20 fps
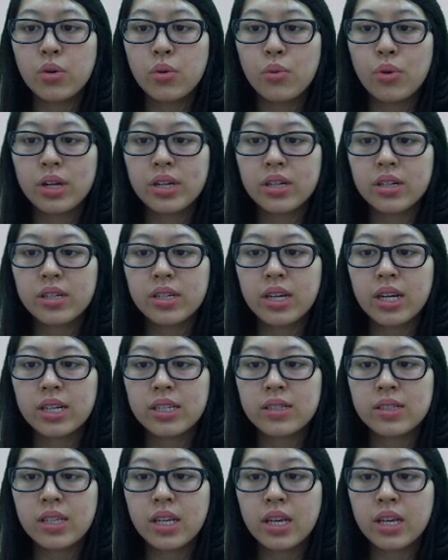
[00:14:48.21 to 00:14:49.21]

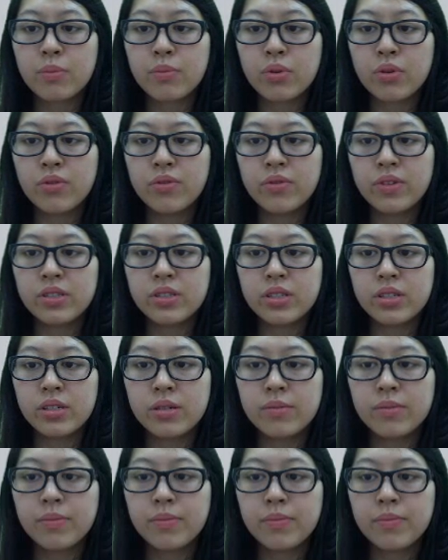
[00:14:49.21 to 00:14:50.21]
recognize a
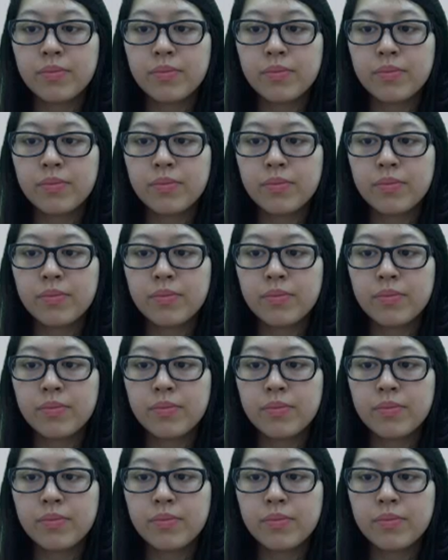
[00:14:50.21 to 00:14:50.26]
provision,